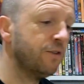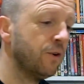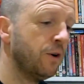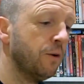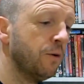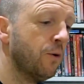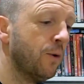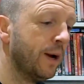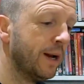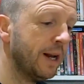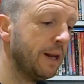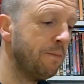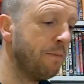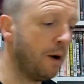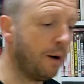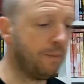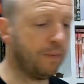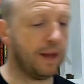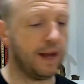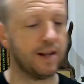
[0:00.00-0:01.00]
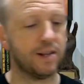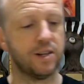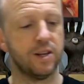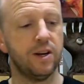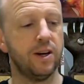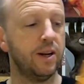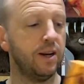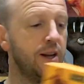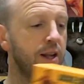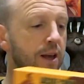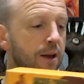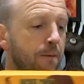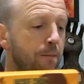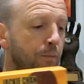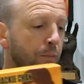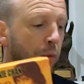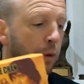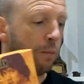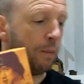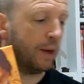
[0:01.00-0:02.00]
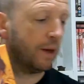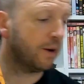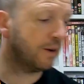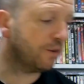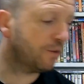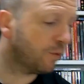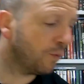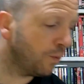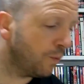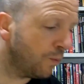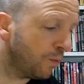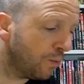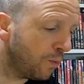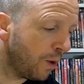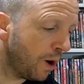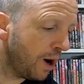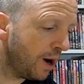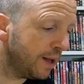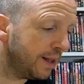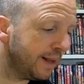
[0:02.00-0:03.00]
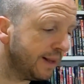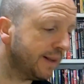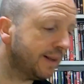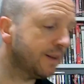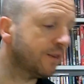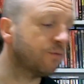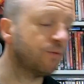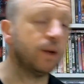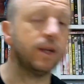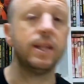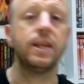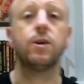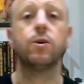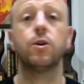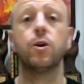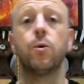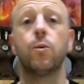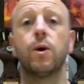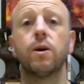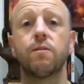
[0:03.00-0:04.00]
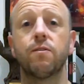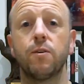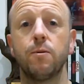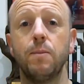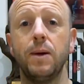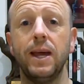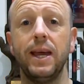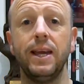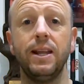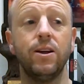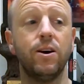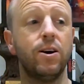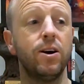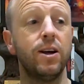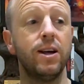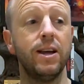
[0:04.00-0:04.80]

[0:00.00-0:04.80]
So I'll quickly pop that down, because how this is really going to work for me now